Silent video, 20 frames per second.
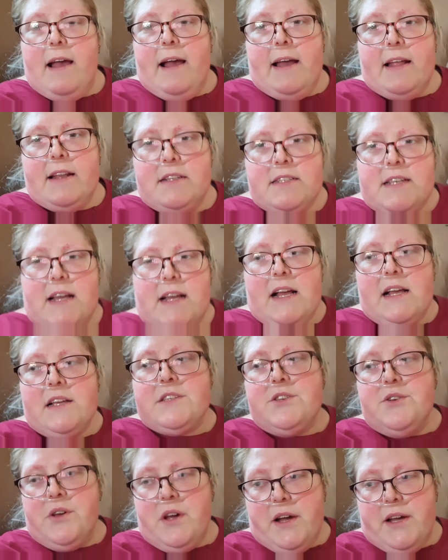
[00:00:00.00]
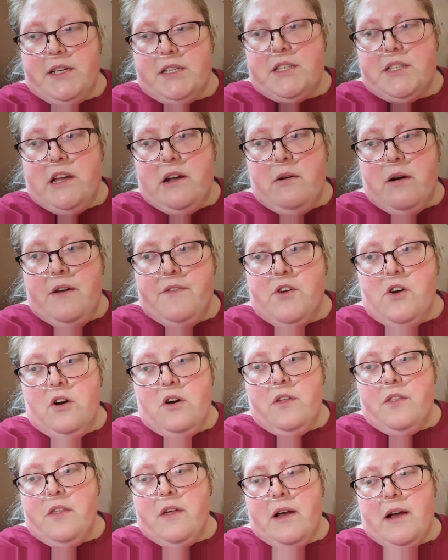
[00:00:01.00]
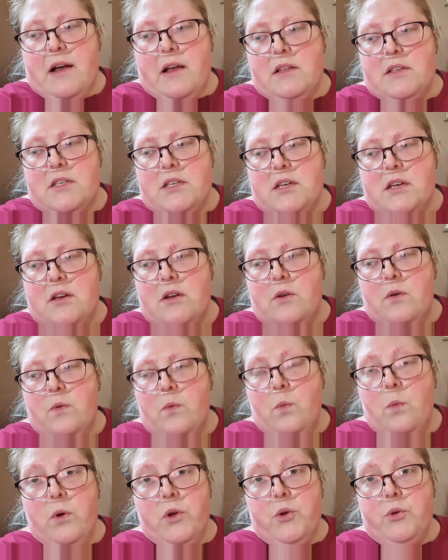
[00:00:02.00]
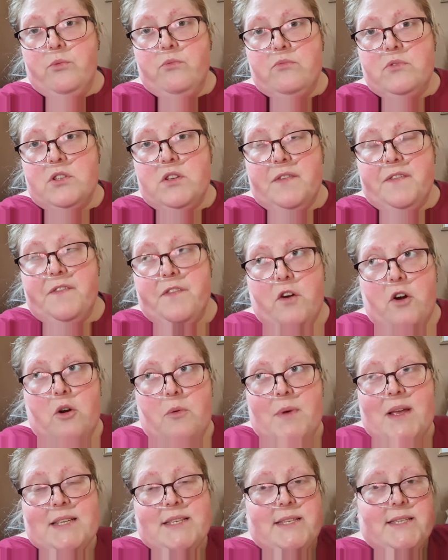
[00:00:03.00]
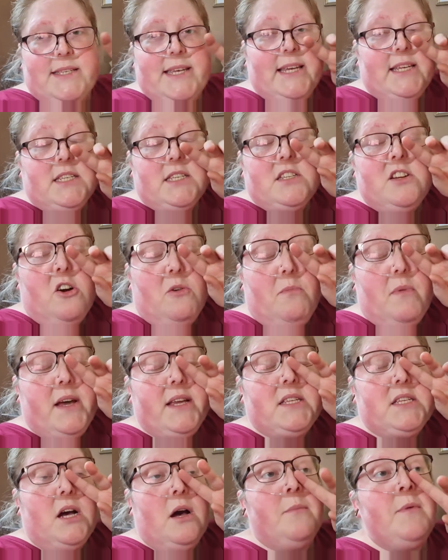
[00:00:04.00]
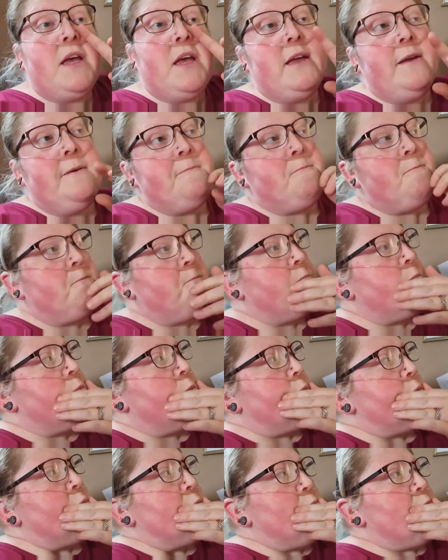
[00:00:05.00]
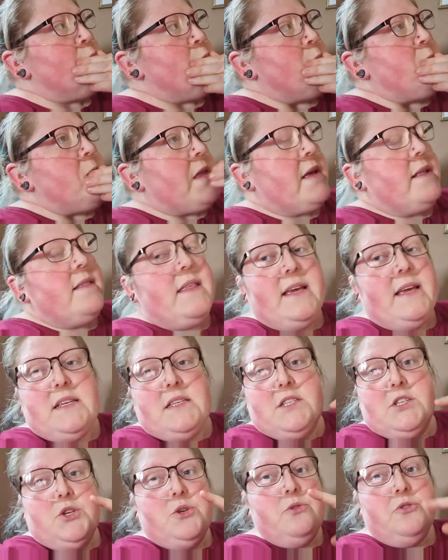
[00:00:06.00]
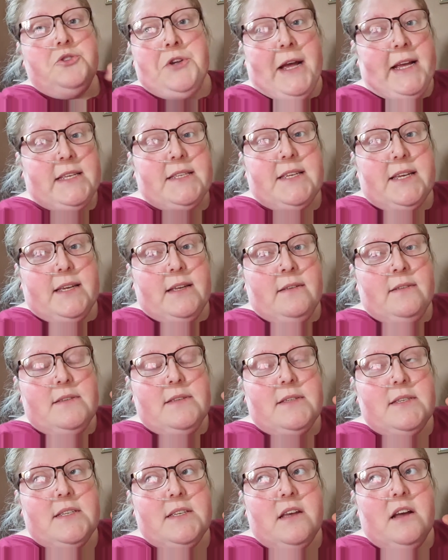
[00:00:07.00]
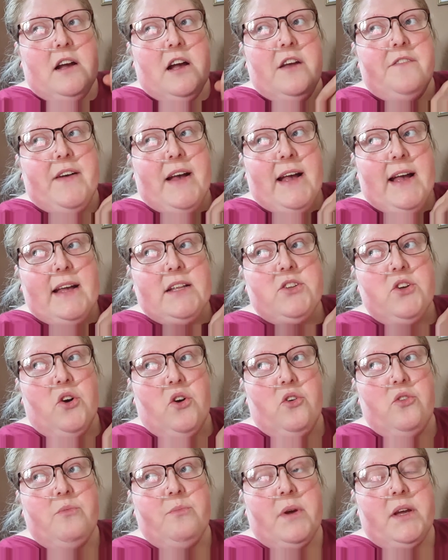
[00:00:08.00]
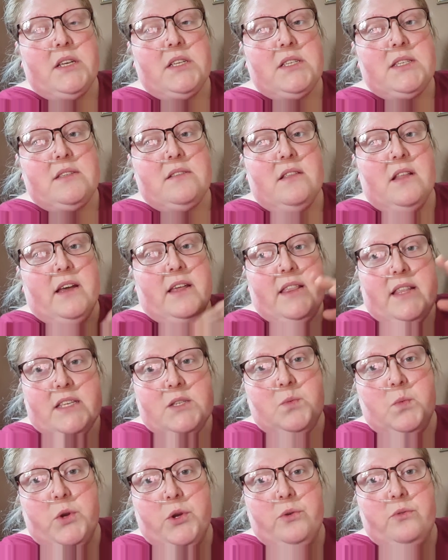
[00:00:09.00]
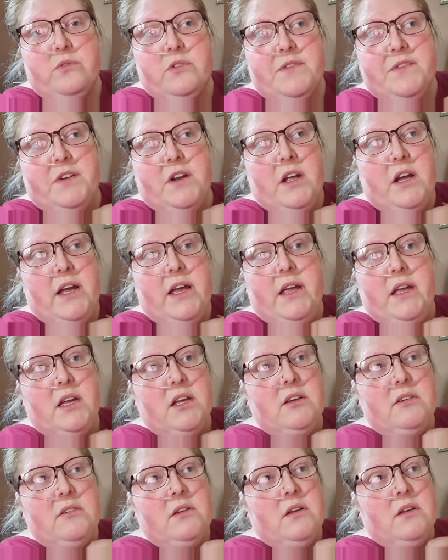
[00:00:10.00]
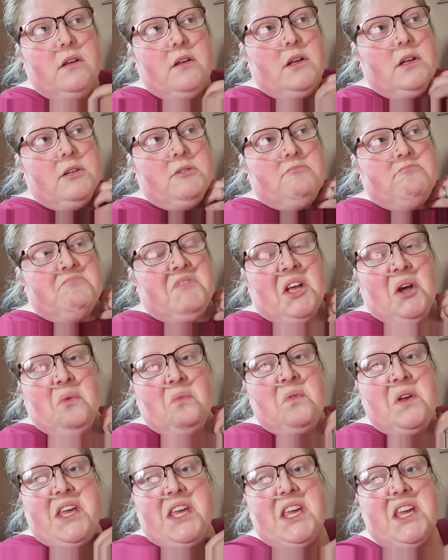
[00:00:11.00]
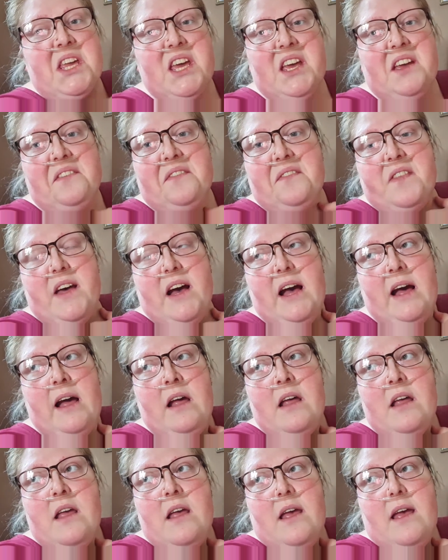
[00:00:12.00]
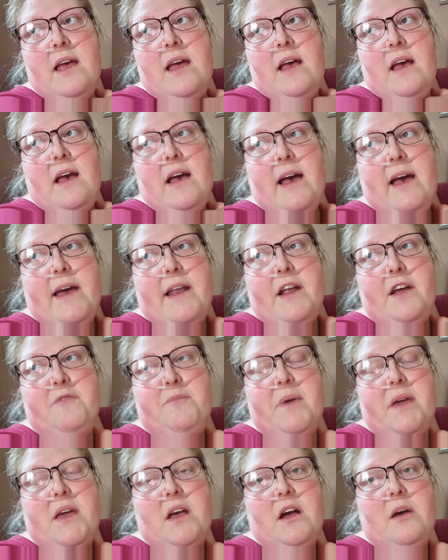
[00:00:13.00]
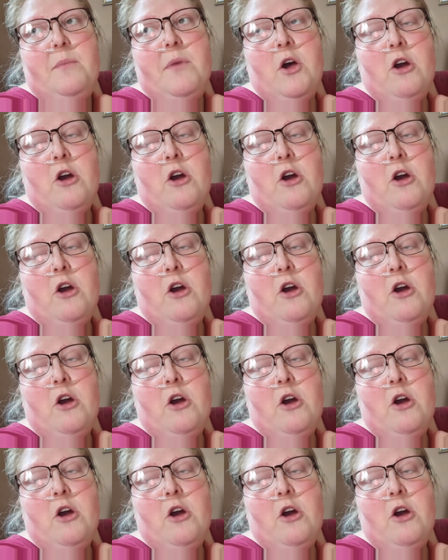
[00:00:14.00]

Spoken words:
And as you guys know, I've got that wound from a cyst on my tummy. These two dressings I've had on my, like, this wound for like a week, if that, and I've become